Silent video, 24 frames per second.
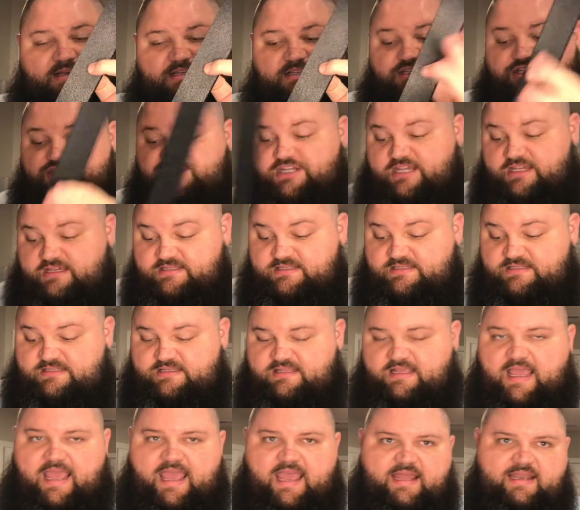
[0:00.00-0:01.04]
sheaths,
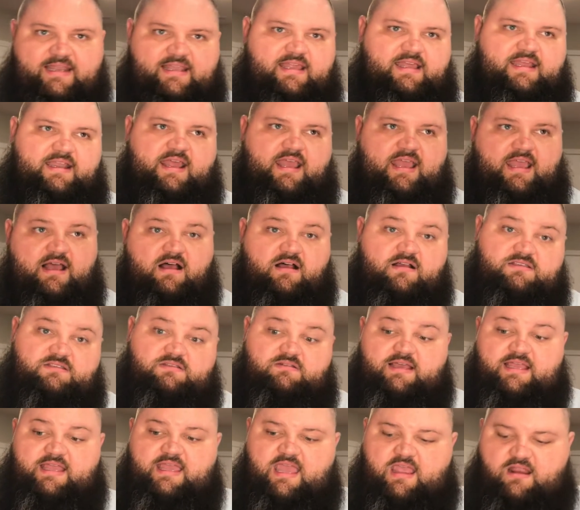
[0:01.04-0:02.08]
and then
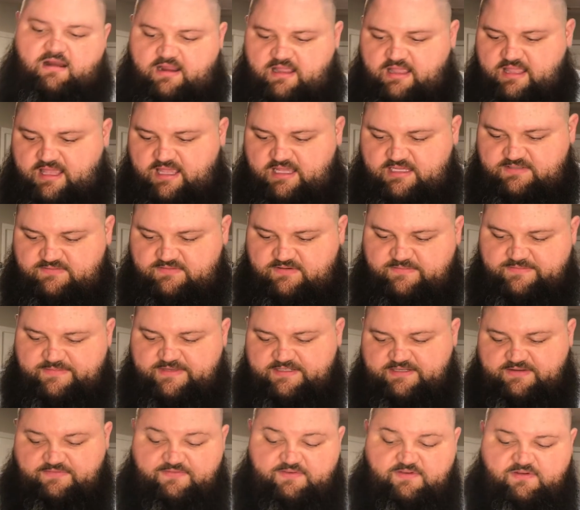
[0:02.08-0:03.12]
also a carrying case for them.
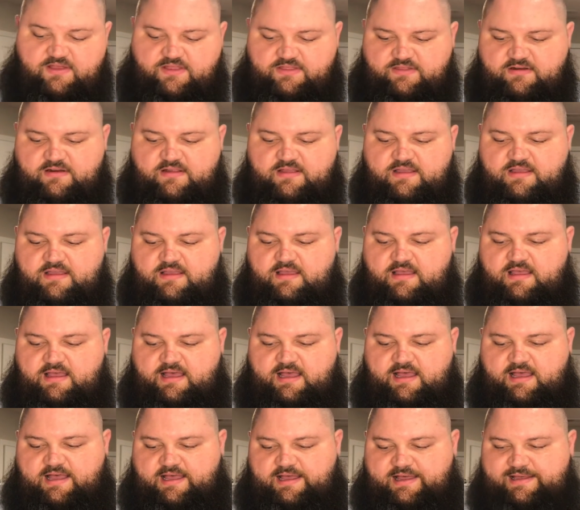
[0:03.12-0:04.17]
There's a few other
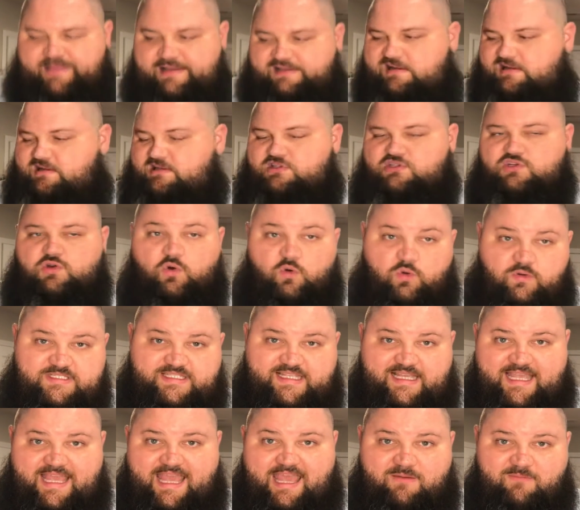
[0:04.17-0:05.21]
tools
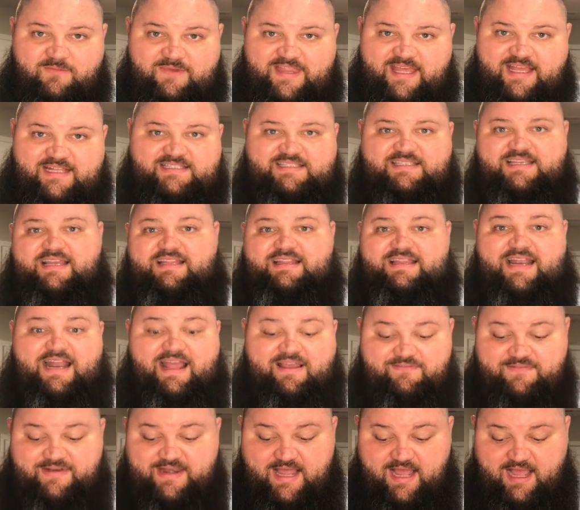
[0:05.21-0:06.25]
that came with that set that I
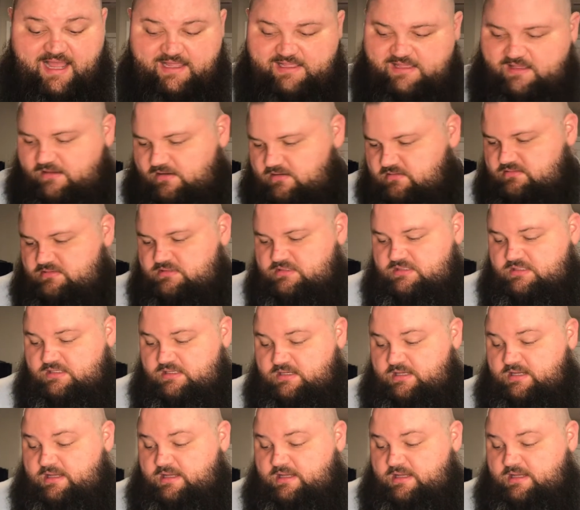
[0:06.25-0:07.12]
have not used.